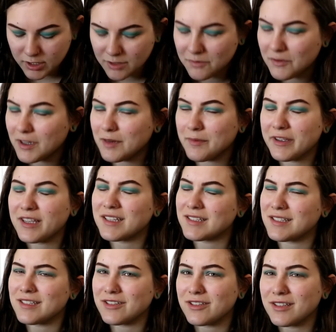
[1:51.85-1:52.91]
is funny because
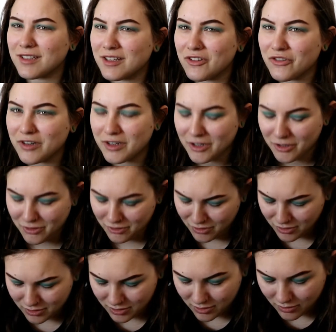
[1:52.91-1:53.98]
there's a color in here
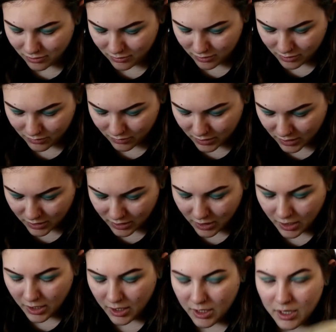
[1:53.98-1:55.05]
because the gold's so good
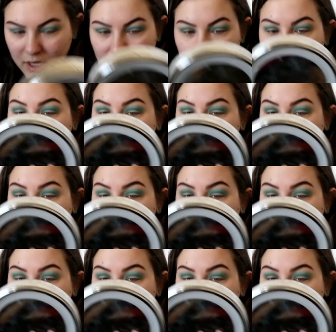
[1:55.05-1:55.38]
and